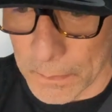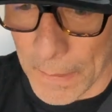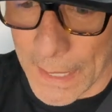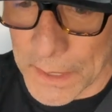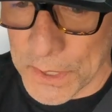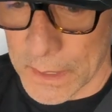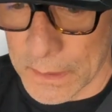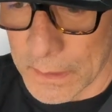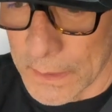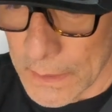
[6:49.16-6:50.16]

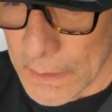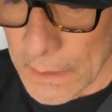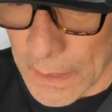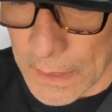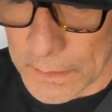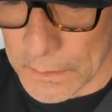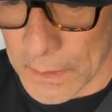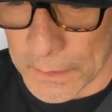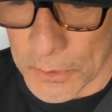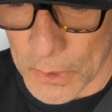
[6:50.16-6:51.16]
imagine
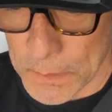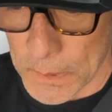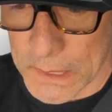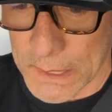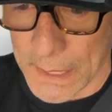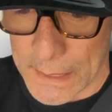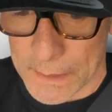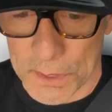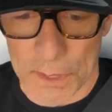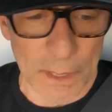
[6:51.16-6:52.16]
on Christmas Day this